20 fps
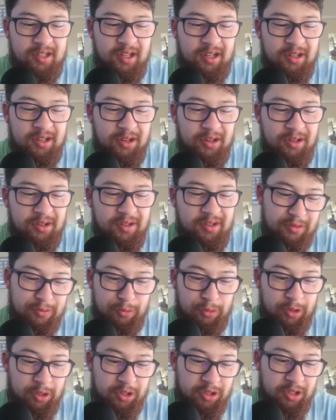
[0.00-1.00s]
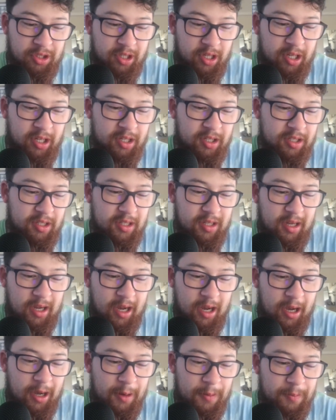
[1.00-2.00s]
I know, what a shocker.
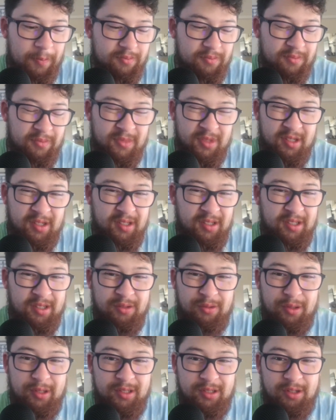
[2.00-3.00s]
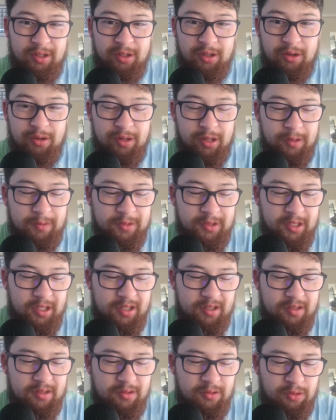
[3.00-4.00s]
You always got to go an
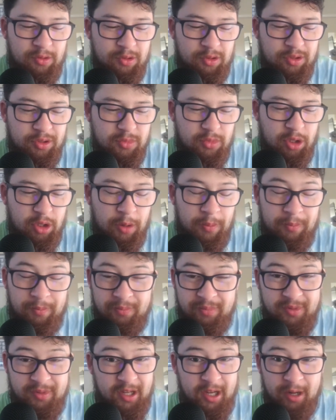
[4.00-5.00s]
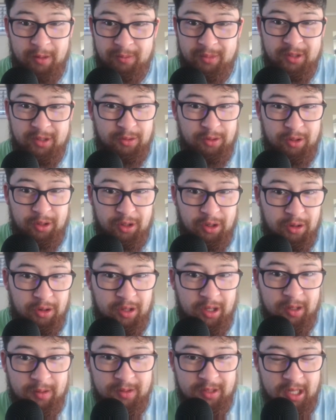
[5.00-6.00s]
upset. I'm still going to go
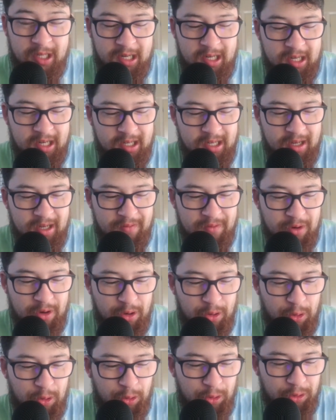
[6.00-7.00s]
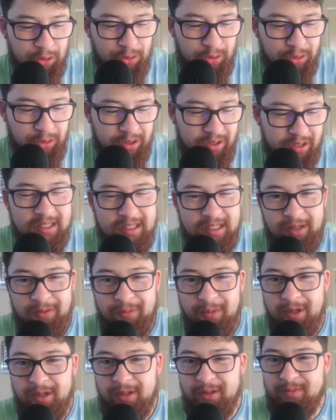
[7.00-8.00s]
the upset here, even though Hawthorn have
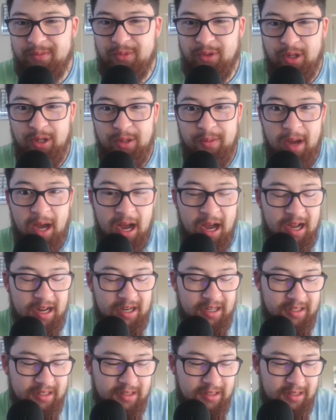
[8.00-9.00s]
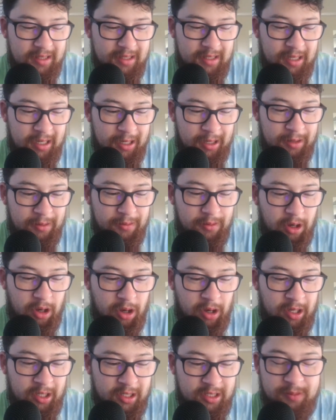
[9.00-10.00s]
been pretty bad. I
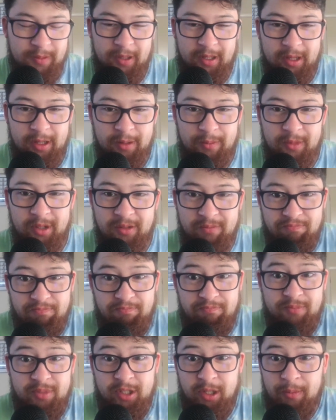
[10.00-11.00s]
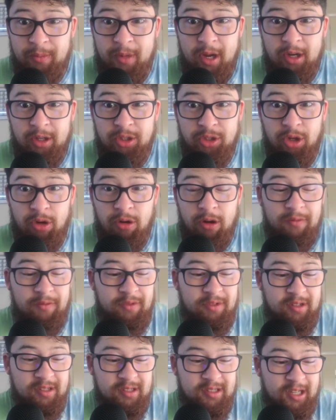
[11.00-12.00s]
expect them to somehow show up
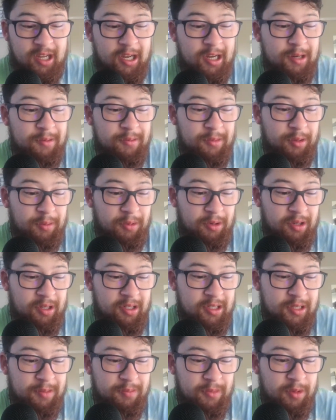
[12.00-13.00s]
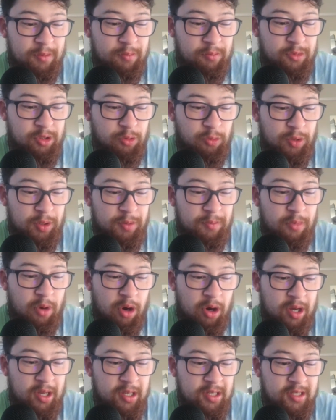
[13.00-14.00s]
for this game, and I'm going to tip them to win
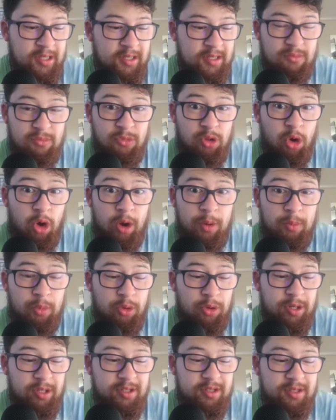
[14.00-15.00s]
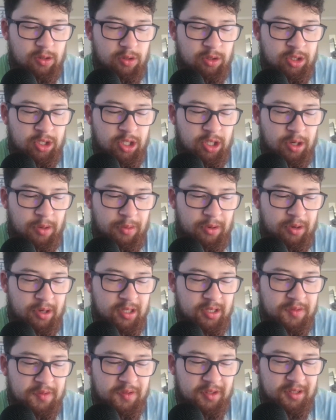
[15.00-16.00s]
by 9 points.
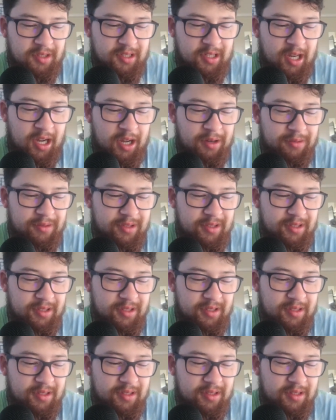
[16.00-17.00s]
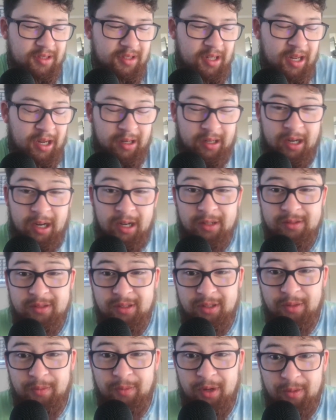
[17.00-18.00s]
GWS versus Carlton. Now,
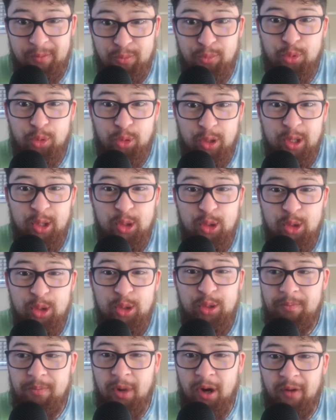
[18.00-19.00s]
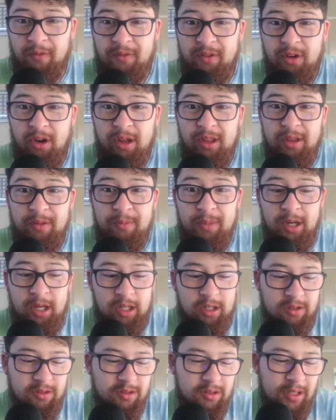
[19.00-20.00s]
Carlton have been pretty good, but I feel like they've been
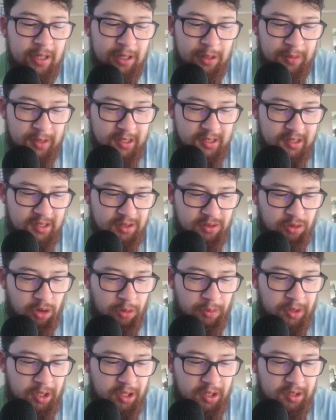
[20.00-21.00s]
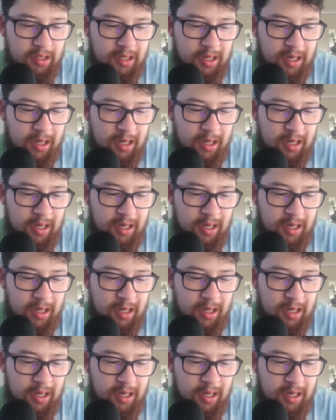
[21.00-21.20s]
a little bit sloppy.